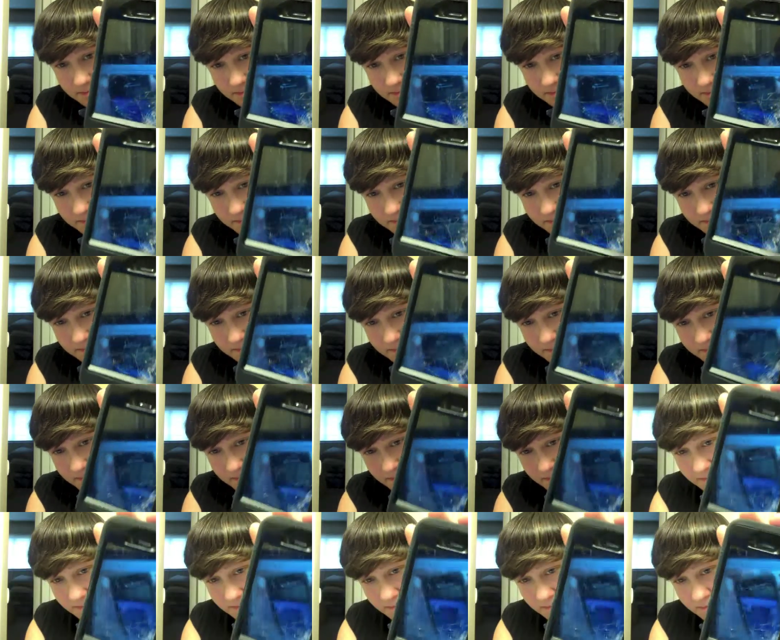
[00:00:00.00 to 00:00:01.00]

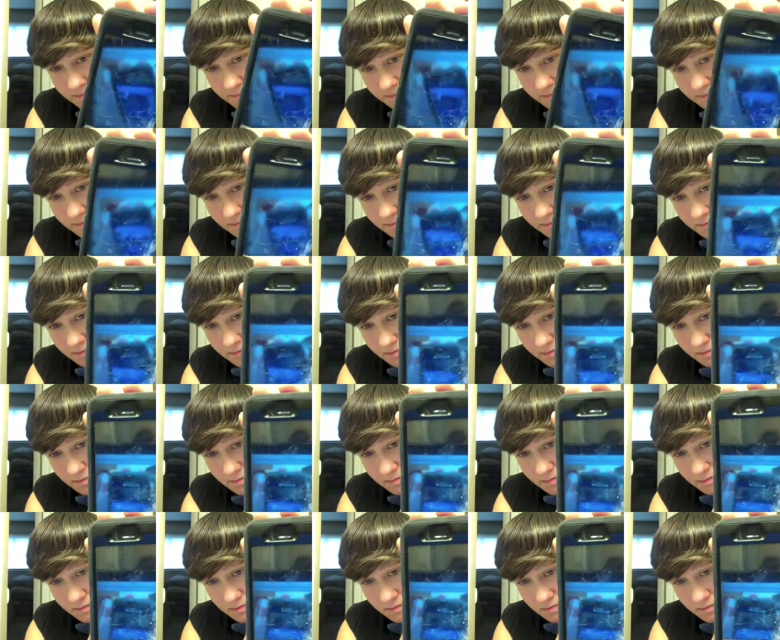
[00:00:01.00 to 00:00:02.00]

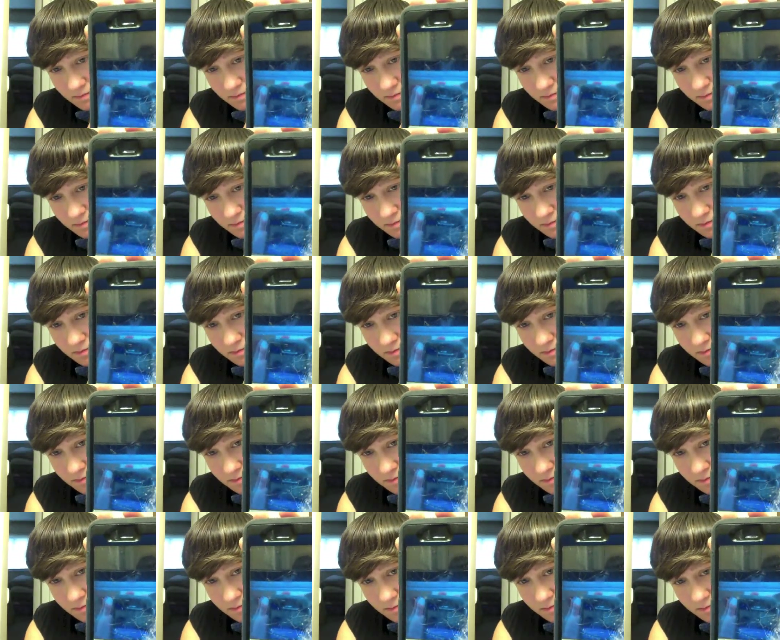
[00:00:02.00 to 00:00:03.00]

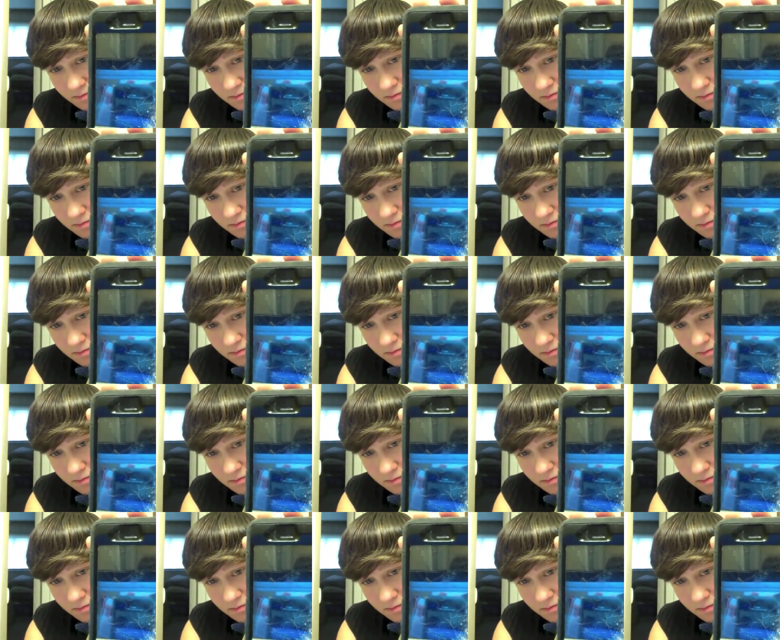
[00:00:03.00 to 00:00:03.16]
No one is speaking in this clip.